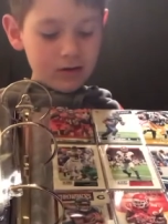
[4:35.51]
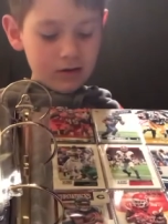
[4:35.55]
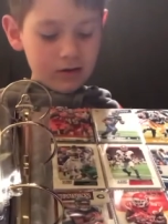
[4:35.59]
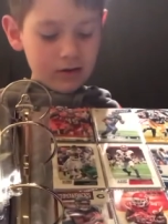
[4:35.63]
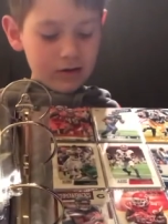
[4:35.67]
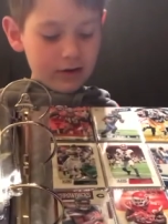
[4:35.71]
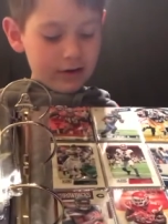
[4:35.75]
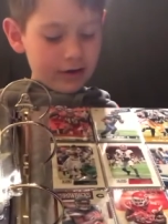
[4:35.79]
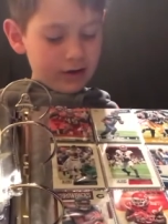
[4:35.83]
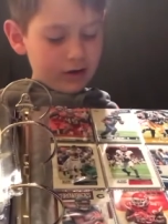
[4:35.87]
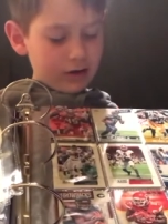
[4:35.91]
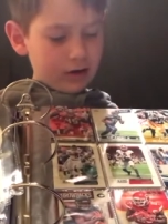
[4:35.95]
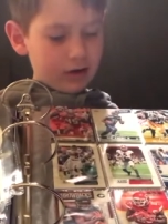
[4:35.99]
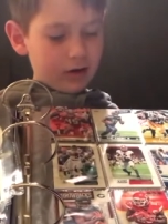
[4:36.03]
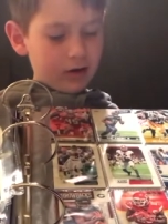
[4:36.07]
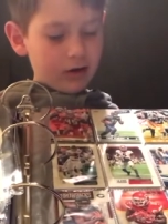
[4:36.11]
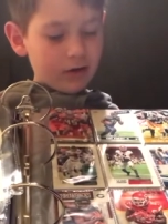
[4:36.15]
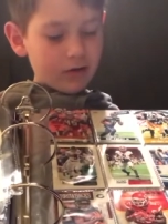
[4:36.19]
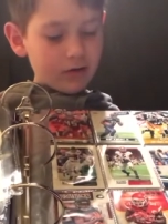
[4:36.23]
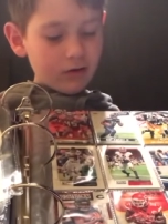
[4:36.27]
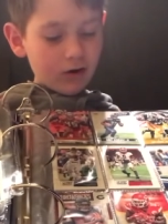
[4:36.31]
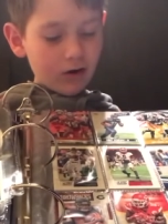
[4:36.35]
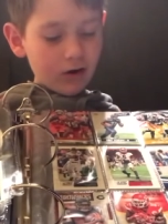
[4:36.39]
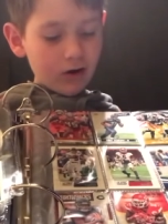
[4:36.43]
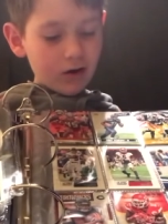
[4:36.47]
I got
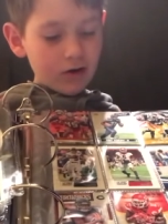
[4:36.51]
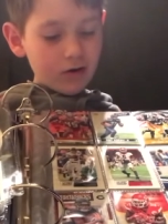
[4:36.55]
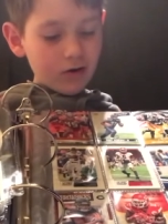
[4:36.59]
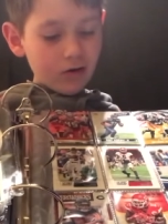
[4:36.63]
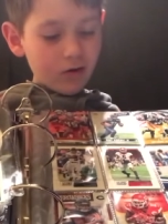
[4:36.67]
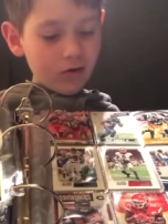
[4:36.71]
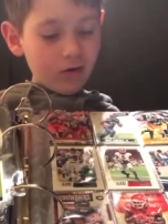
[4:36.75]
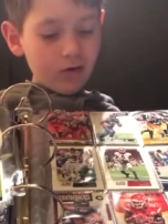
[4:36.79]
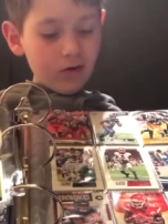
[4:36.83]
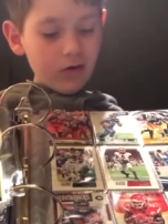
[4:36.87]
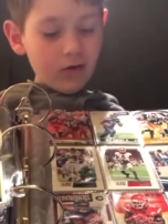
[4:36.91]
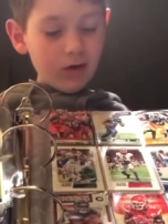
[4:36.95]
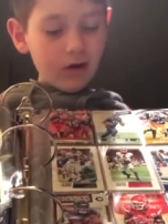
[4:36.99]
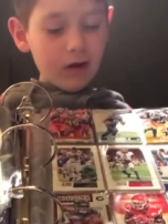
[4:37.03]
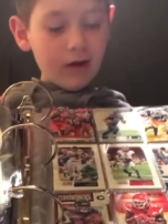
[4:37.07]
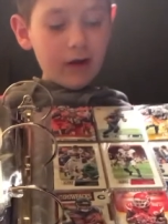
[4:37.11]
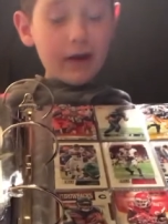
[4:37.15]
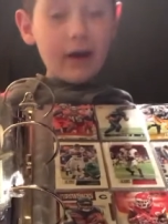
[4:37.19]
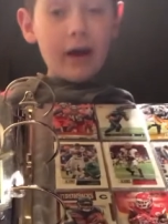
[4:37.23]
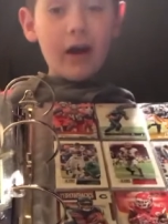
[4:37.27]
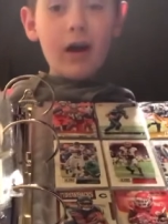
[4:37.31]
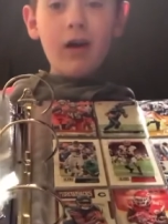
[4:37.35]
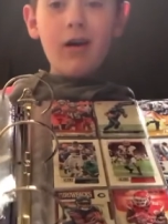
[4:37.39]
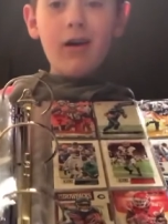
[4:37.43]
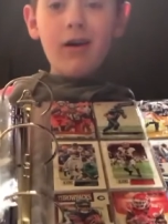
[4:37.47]
another honor roll. I
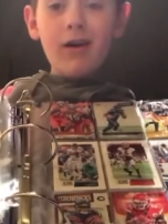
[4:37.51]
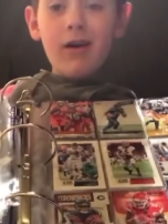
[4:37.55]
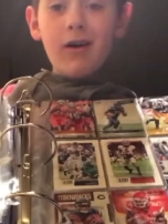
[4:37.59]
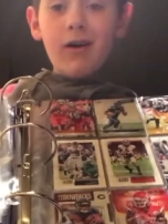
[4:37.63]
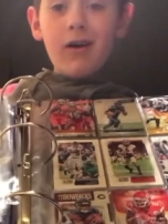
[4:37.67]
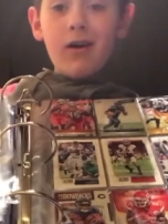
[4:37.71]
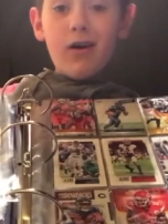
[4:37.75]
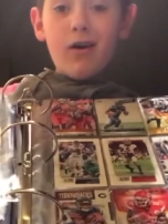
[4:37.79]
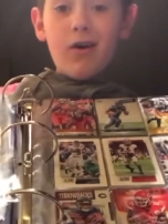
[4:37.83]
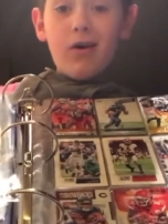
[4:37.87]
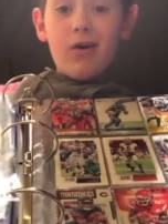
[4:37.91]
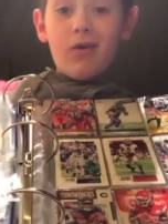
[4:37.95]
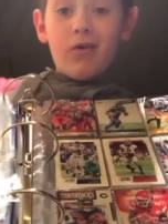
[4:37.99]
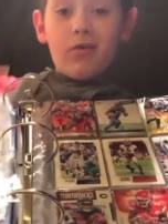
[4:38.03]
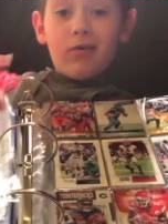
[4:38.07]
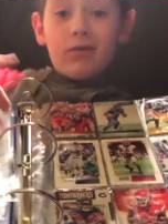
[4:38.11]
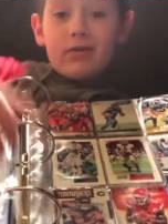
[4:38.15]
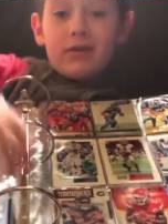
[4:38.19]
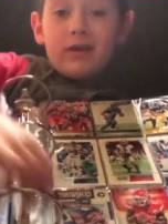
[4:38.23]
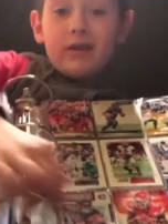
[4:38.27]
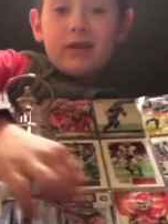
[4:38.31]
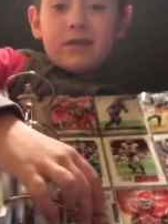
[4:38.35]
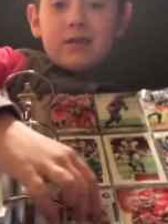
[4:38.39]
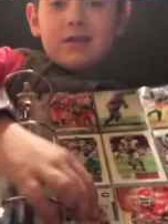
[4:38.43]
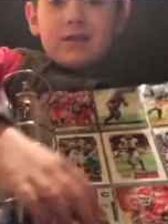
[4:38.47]
got Oh,
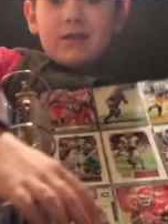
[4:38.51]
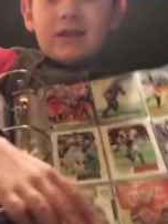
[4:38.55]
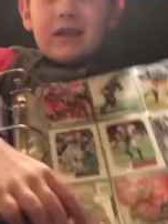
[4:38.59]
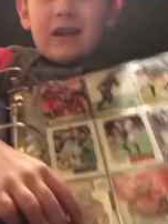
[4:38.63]
this is